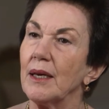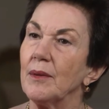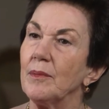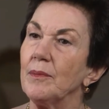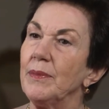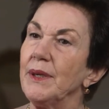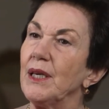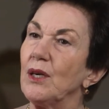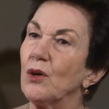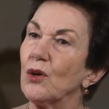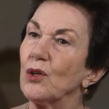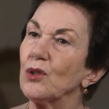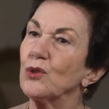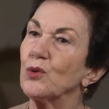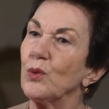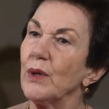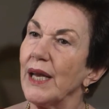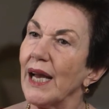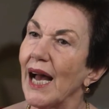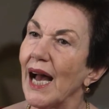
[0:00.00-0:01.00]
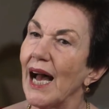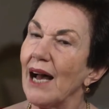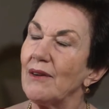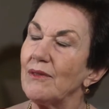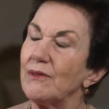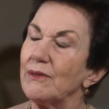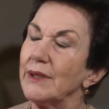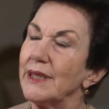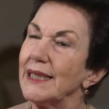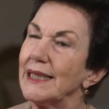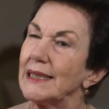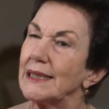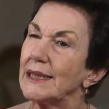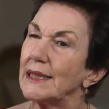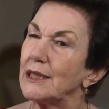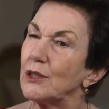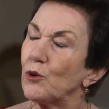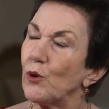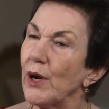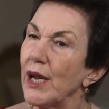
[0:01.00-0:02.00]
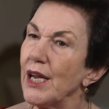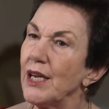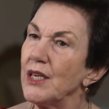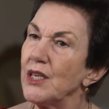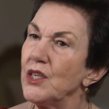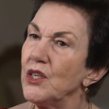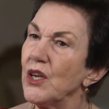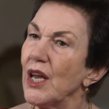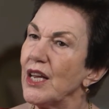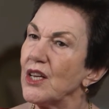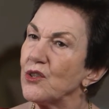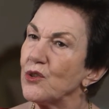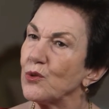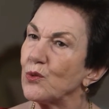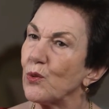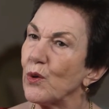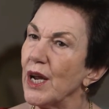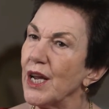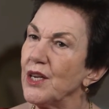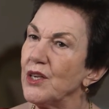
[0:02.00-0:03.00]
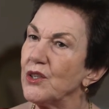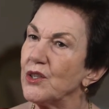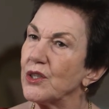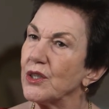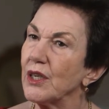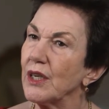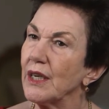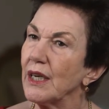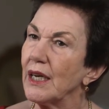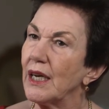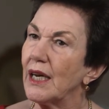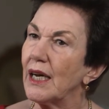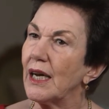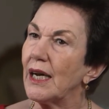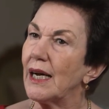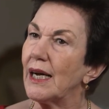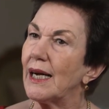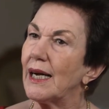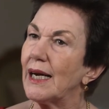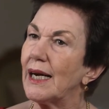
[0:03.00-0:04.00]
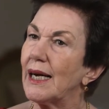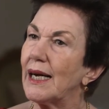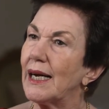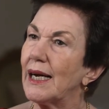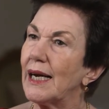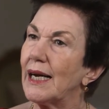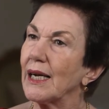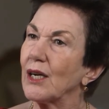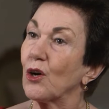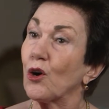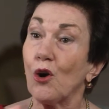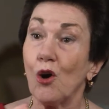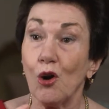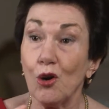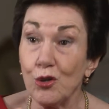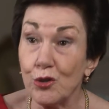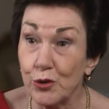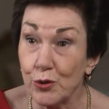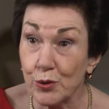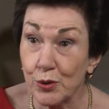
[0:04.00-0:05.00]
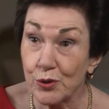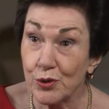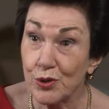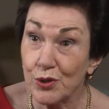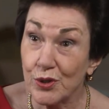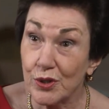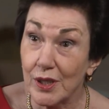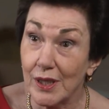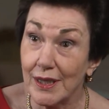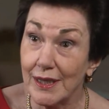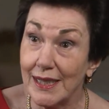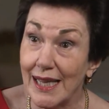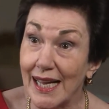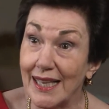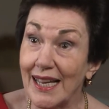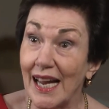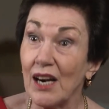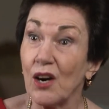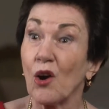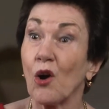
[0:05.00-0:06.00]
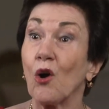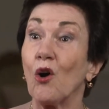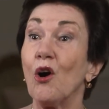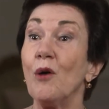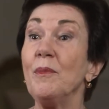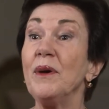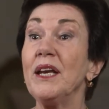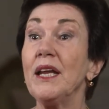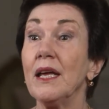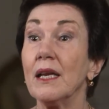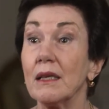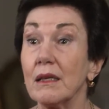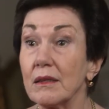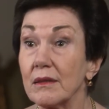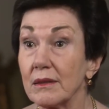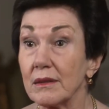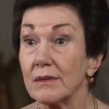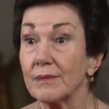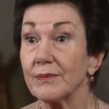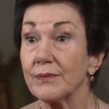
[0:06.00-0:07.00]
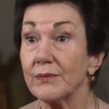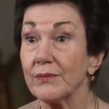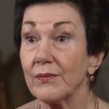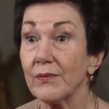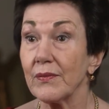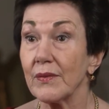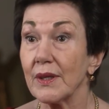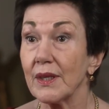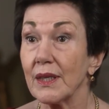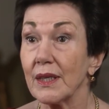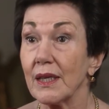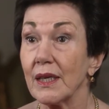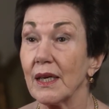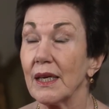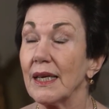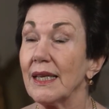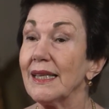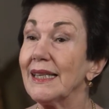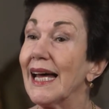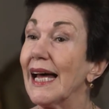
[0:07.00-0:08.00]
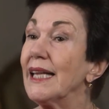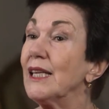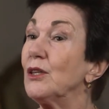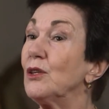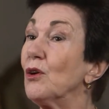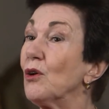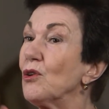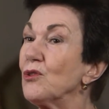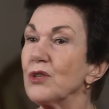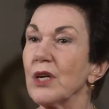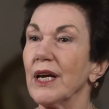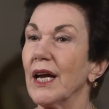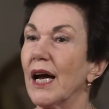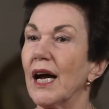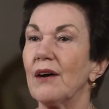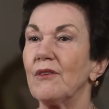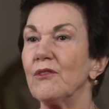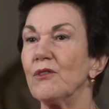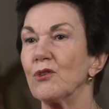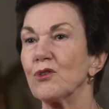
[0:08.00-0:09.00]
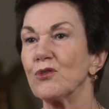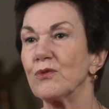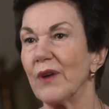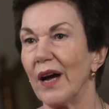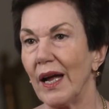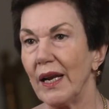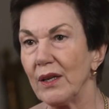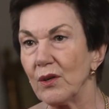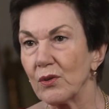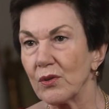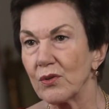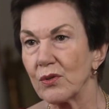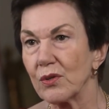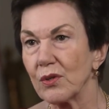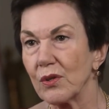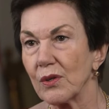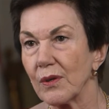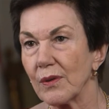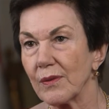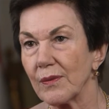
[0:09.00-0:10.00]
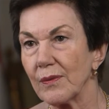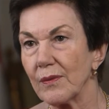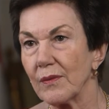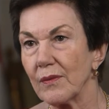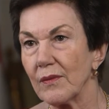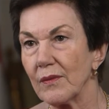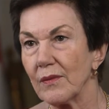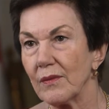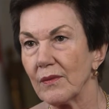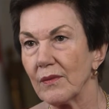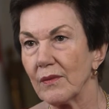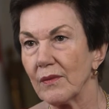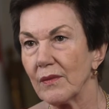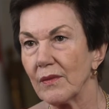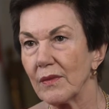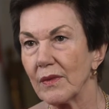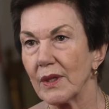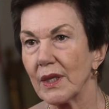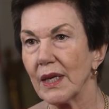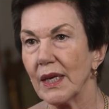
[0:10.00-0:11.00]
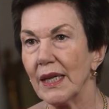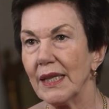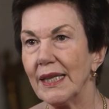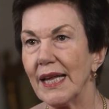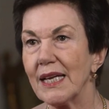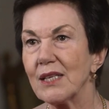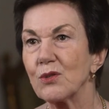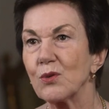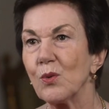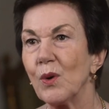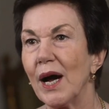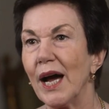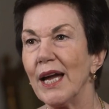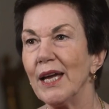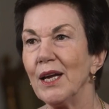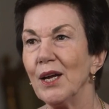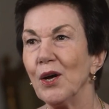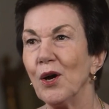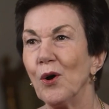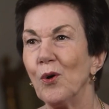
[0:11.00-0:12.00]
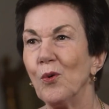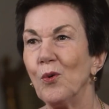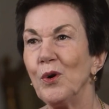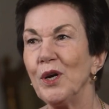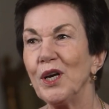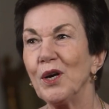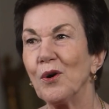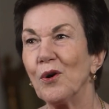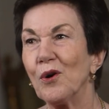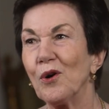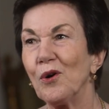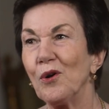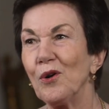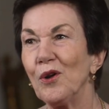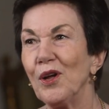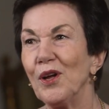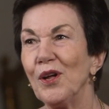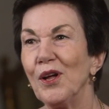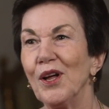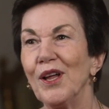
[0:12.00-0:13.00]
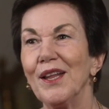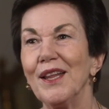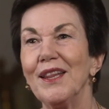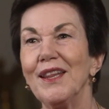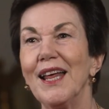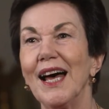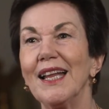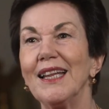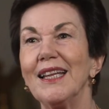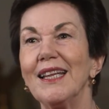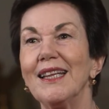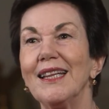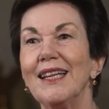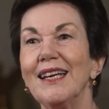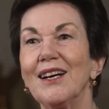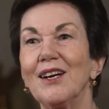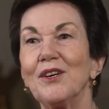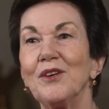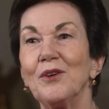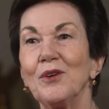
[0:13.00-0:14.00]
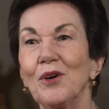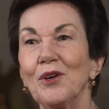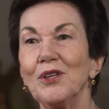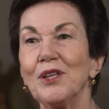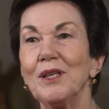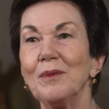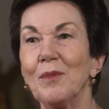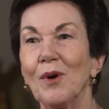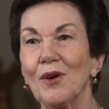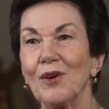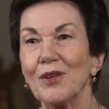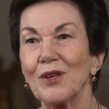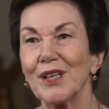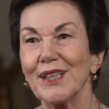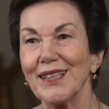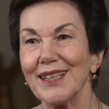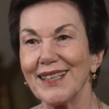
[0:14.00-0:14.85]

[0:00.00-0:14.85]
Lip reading: because we have strange cultures that are coming in that doesn't have those values. That's why we call that they are not democratic.